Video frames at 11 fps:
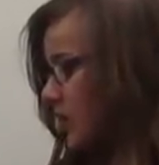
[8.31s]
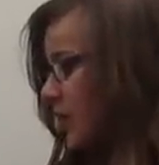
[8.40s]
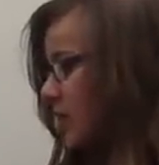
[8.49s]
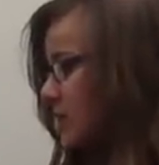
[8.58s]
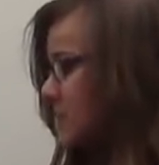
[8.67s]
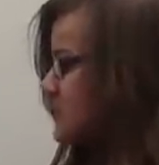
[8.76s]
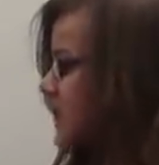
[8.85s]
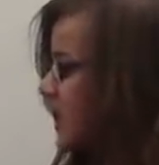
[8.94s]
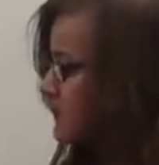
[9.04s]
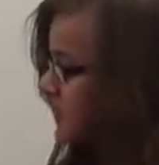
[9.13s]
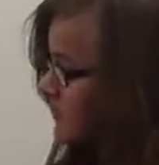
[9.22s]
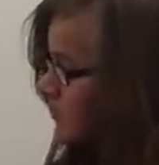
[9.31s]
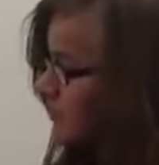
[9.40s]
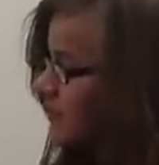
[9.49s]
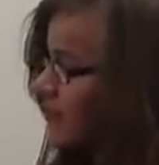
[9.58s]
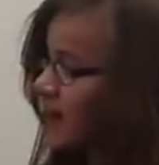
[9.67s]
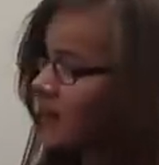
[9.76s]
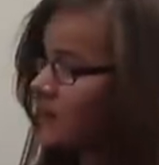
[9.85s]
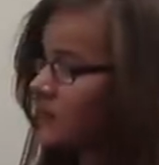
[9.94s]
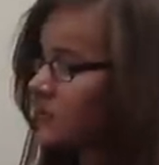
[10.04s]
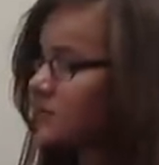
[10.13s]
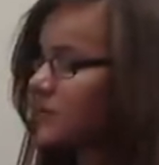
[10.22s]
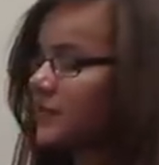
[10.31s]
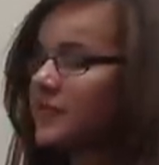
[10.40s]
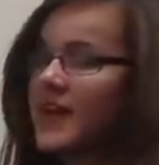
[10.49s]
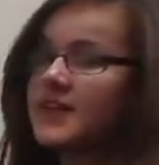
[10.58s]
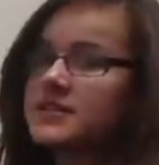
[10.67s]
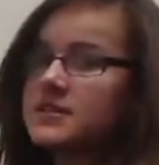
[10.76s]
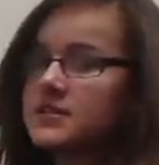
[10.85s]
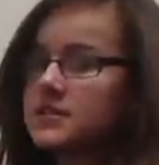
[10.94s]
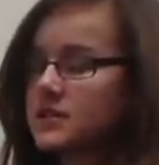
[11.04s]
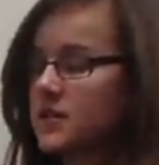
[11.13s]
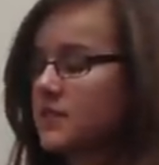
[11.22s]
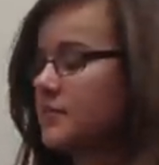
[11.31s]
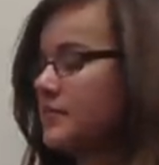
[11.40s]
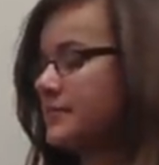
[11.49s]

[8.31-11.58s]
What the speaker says: It was nap time. All the animals were fast asleep.